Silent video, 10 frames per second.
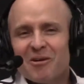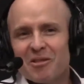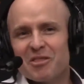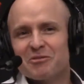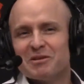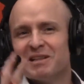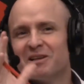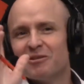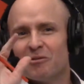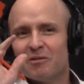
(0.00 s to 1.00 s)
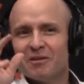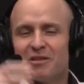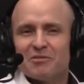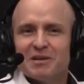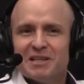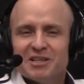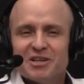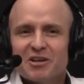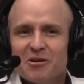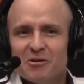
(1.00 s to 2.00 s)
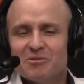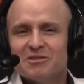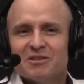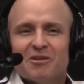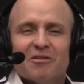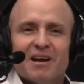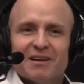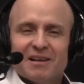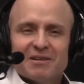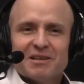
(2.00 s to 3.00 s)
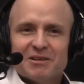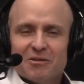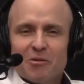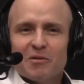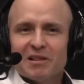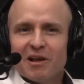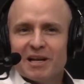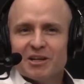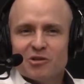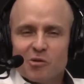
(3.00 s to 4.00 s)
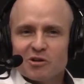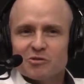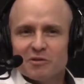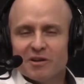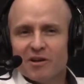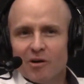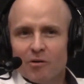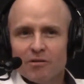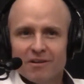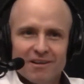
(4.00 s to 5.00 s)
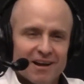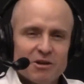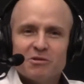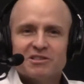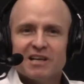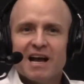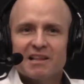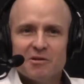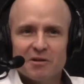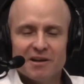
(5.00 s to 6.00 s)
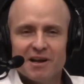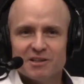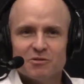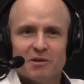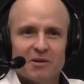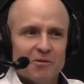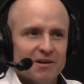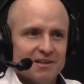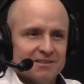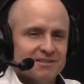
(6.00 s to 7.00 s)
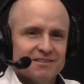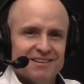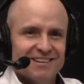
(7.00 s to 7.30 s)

all the three-digit codes and all that only lighting dorks would know. I know exactly what a 921 is.